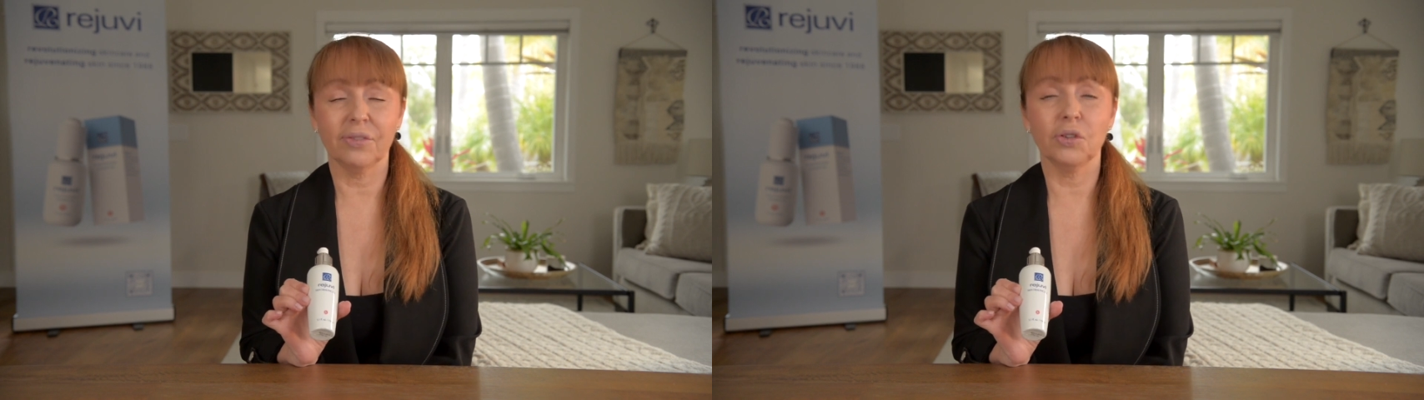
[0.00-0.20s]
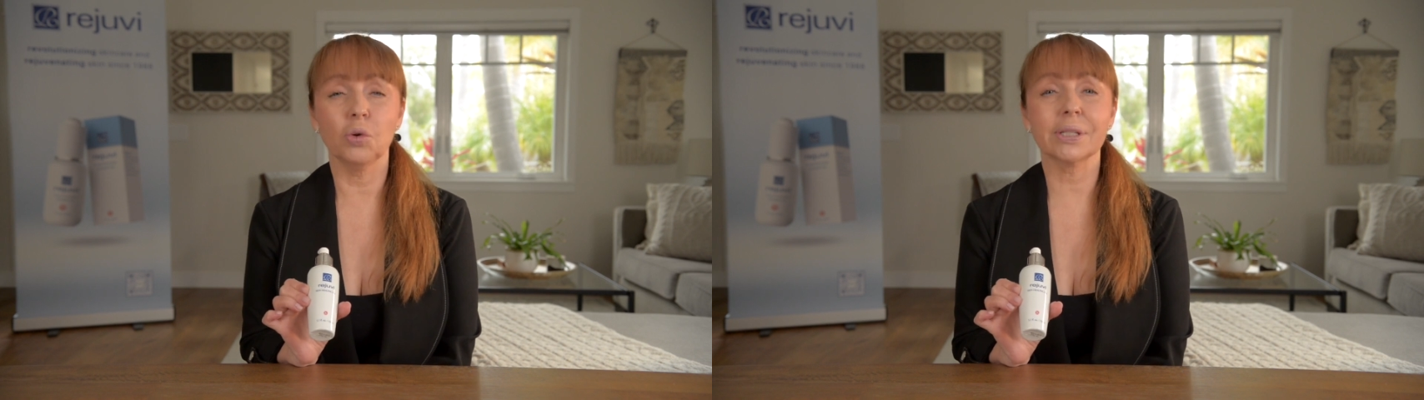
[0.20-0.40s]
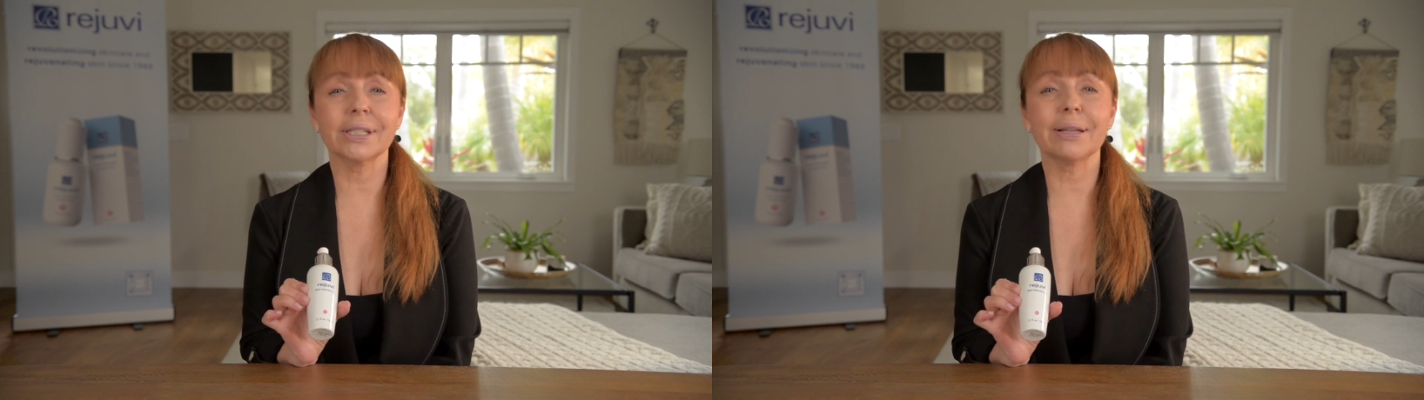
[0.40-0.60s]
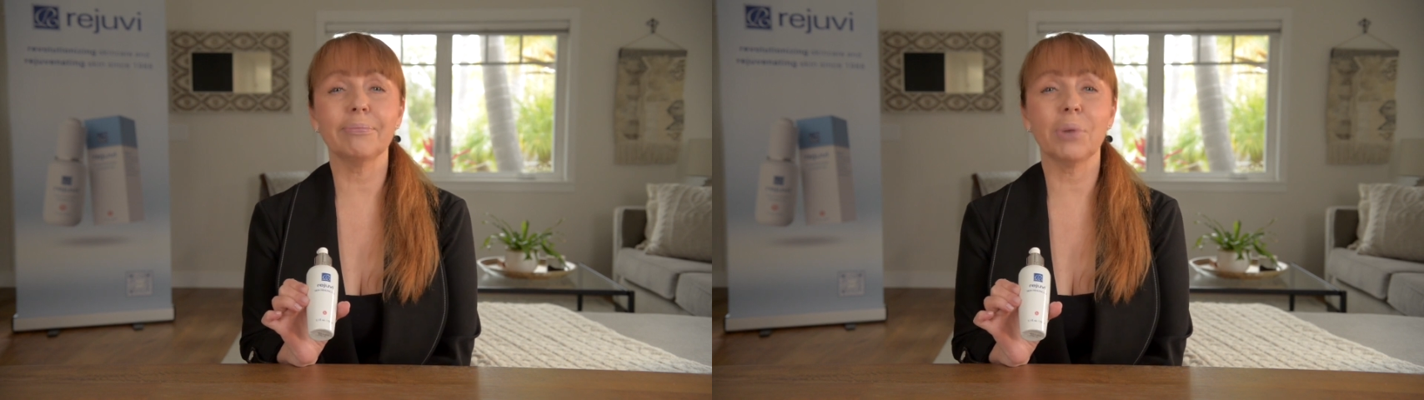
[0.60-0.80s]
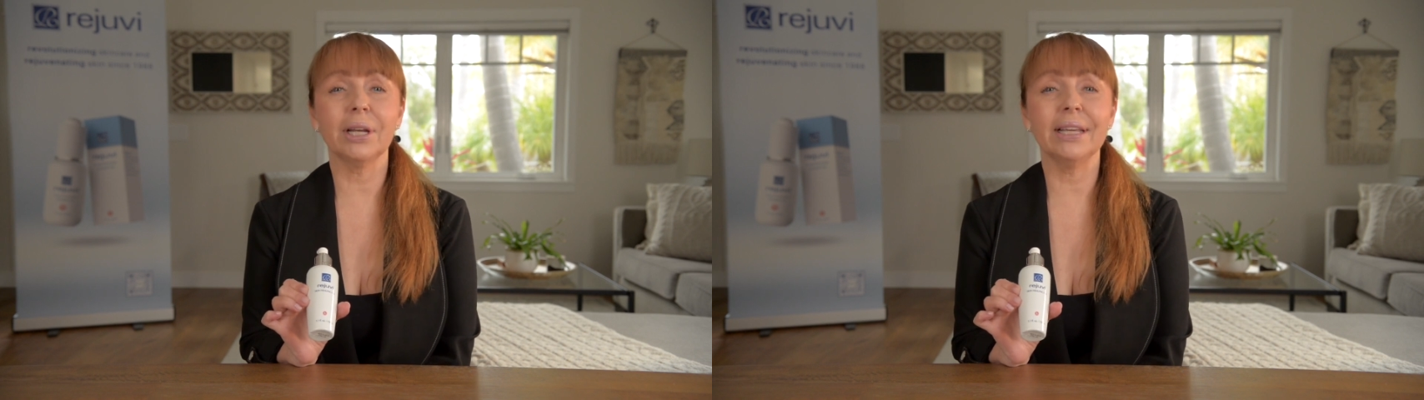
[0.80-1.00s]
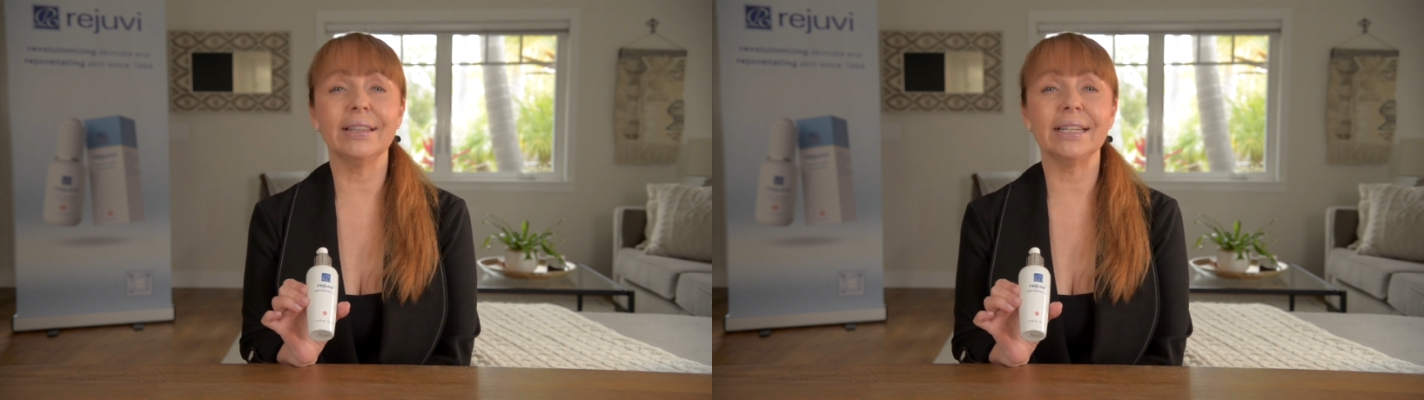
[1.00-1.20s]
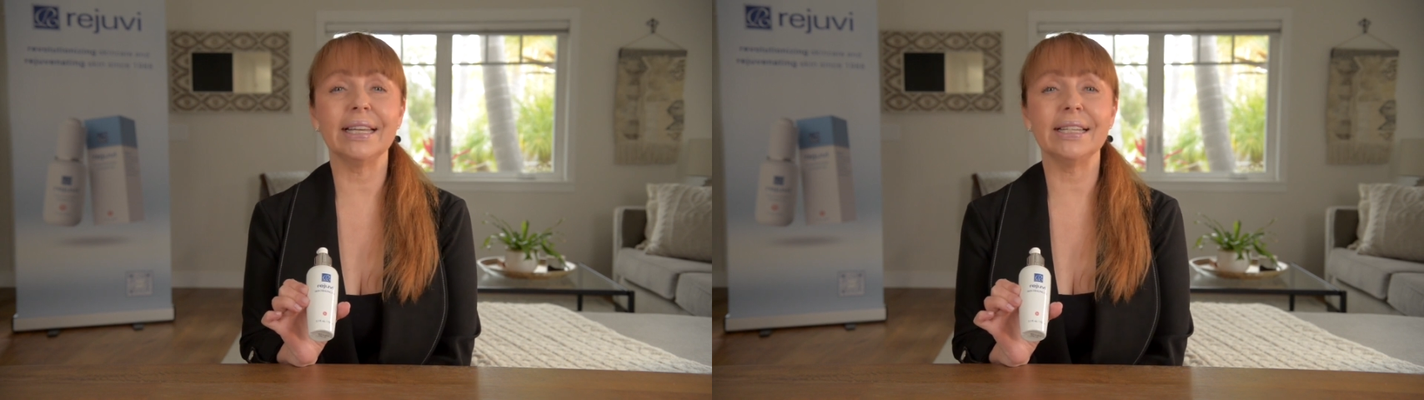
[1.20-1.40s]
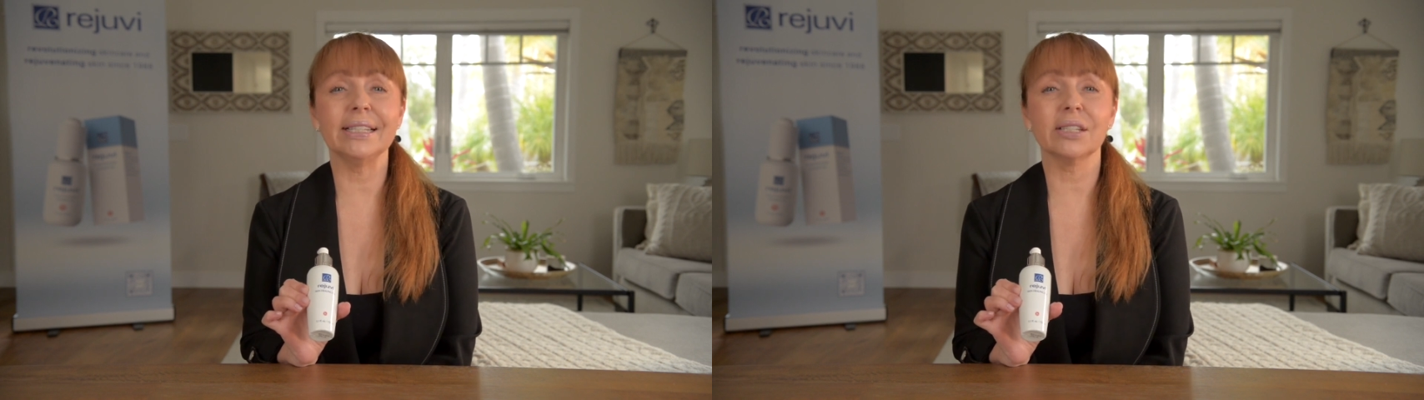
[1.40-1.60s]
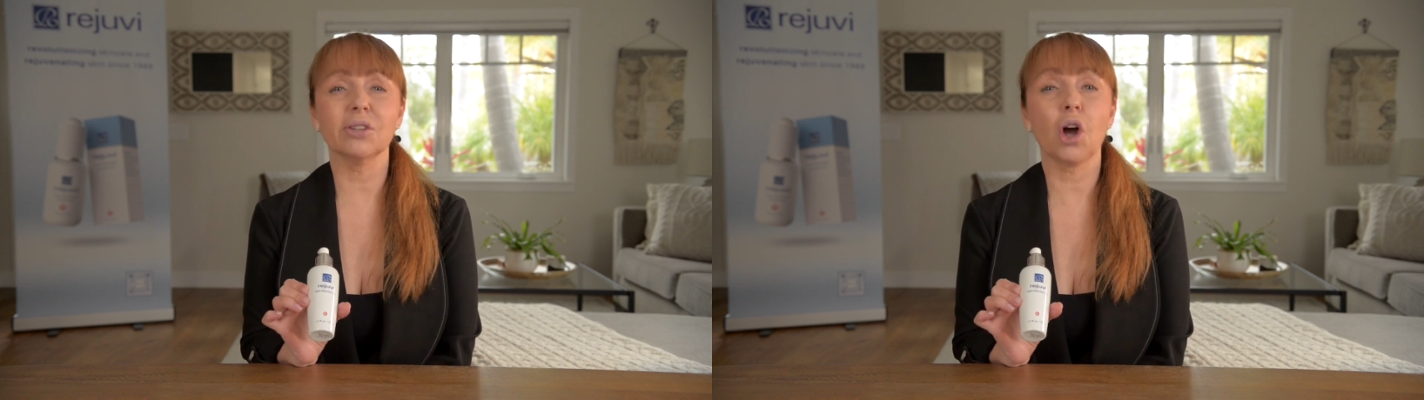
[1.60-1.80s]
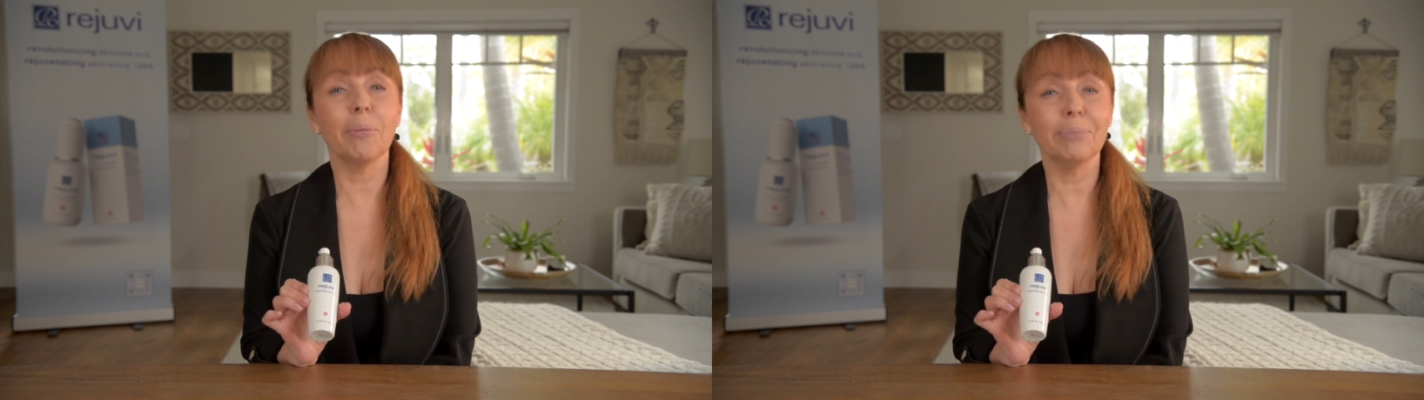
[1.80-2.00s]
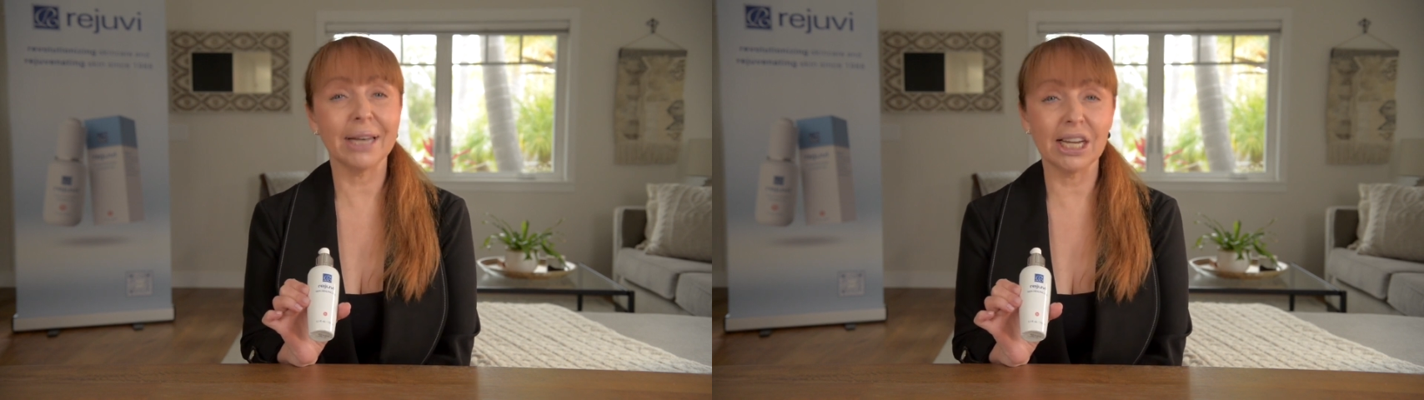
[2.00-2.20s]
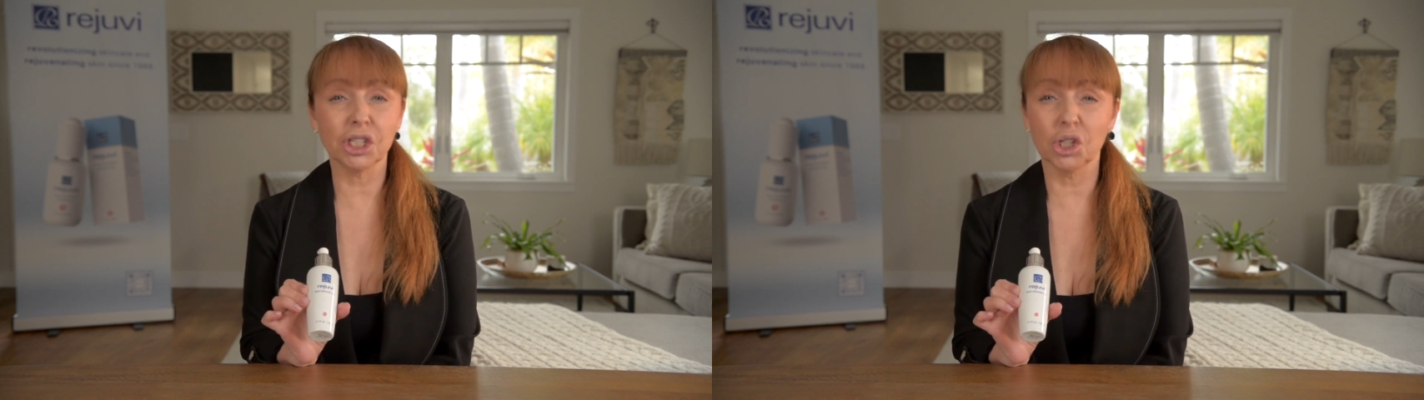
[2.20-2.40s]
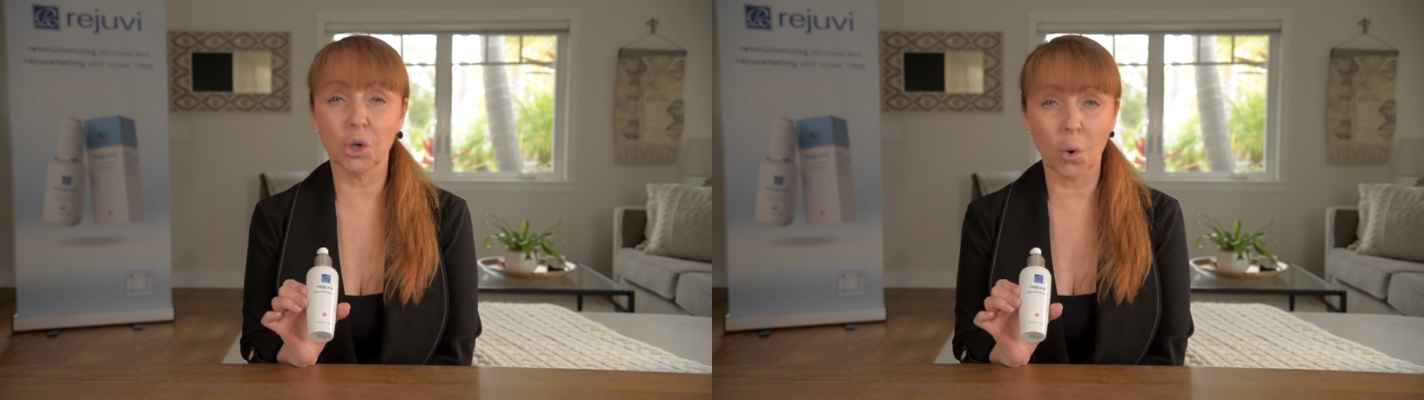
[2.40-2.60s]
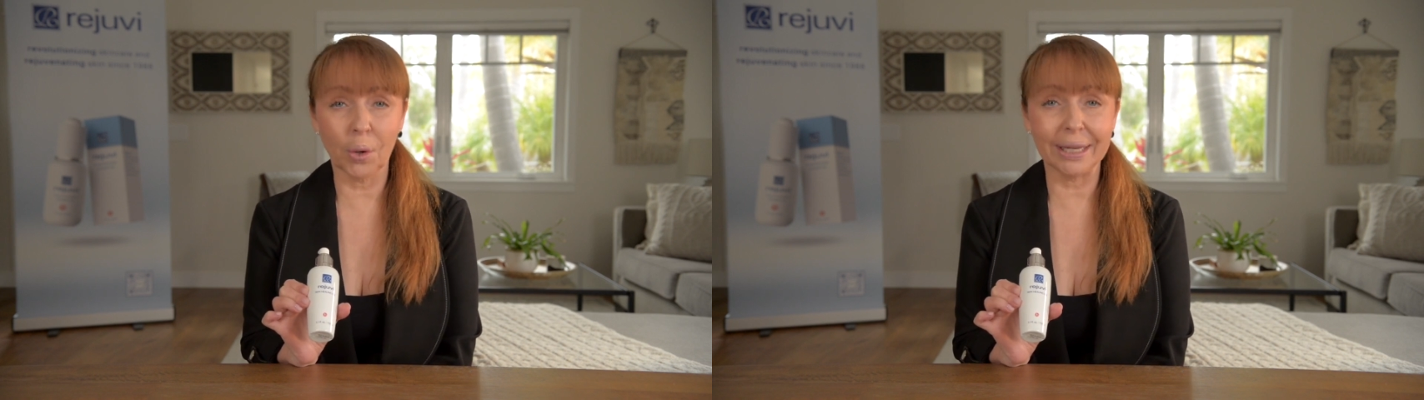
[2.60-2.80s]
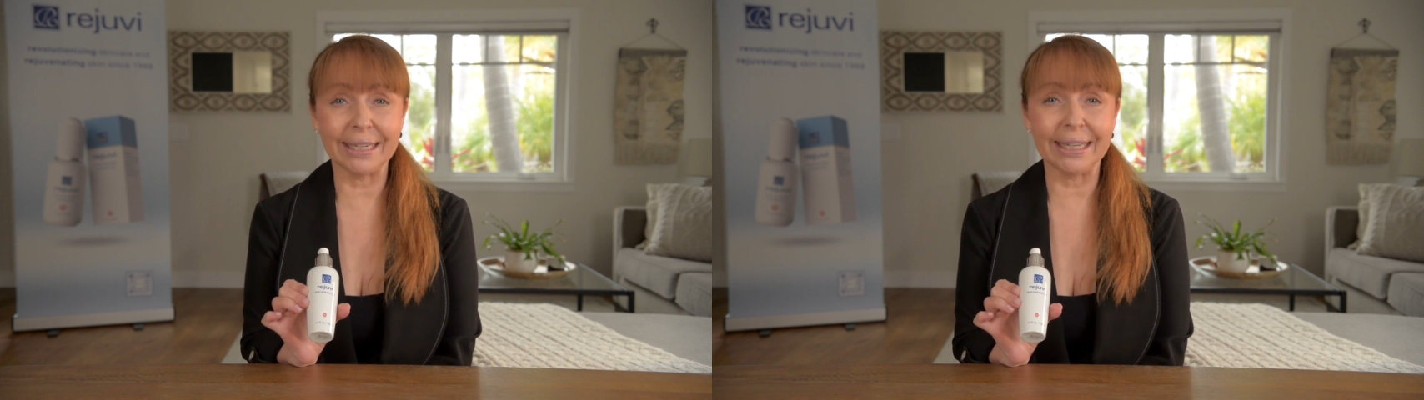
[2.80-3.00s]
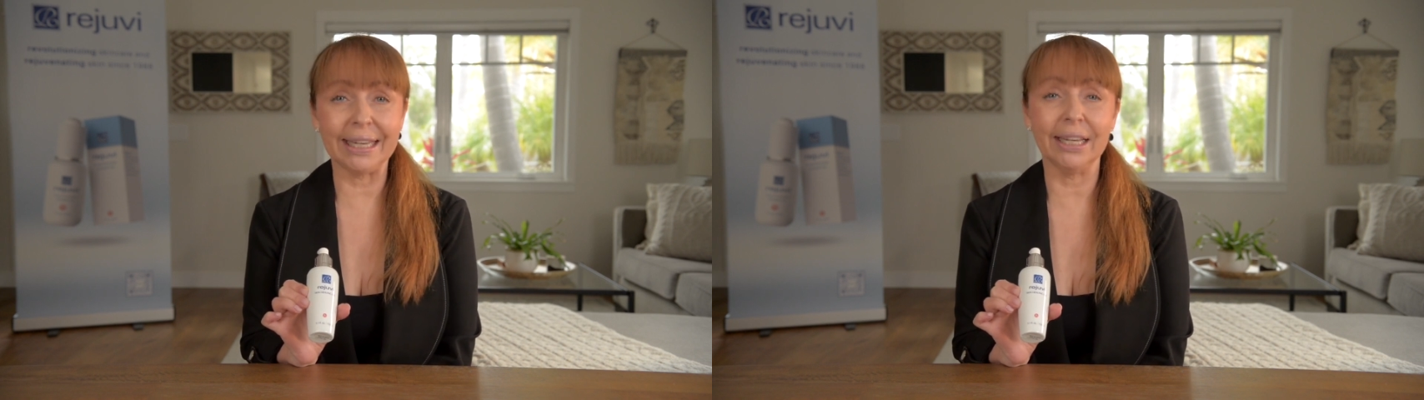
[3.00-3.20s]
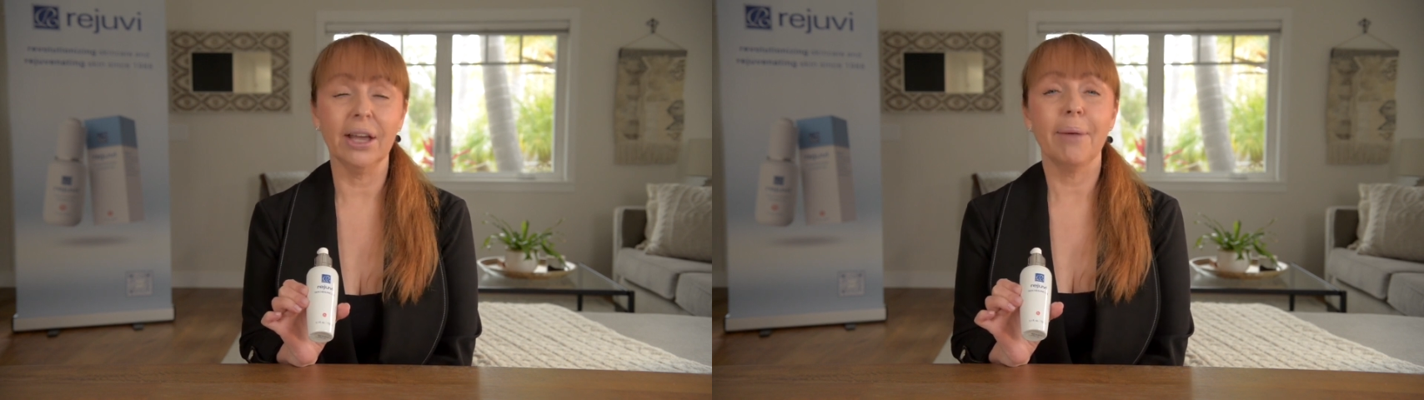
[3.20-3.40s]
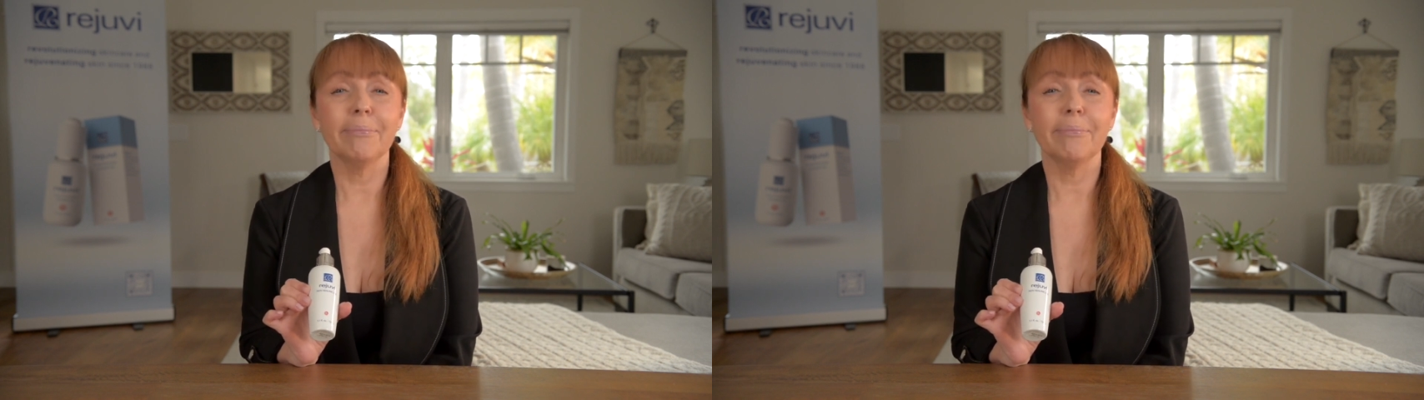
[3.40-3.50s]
If you're somebody that is combination oily,